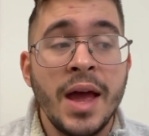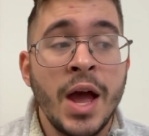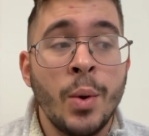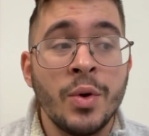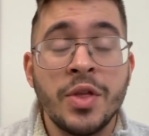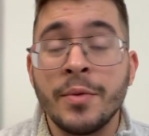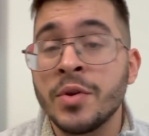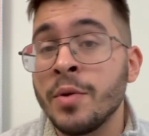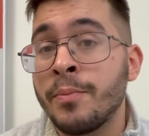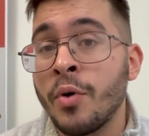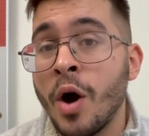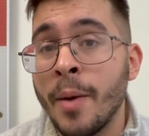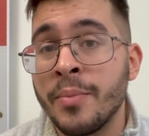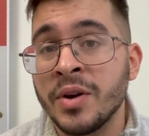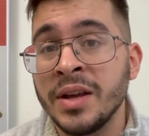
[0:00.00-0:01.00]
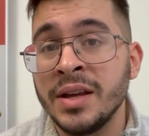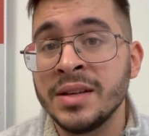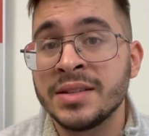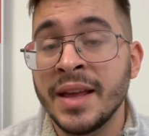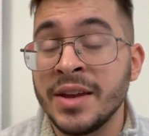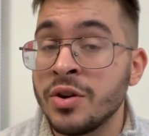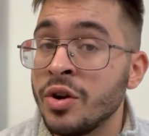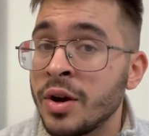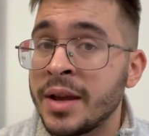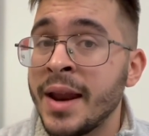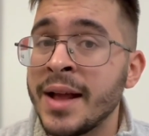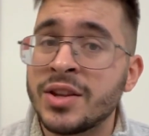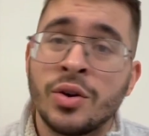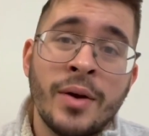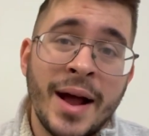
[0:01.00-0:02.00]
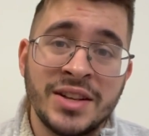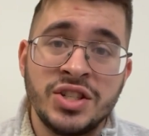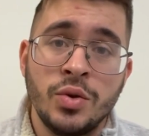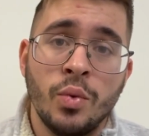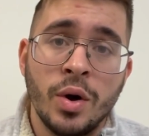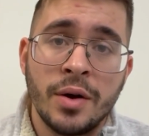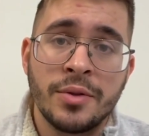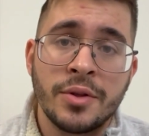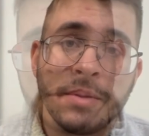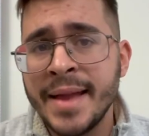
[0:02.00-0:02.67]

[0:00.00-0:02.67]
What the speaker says: and what your properties that you're looking at are actually worth.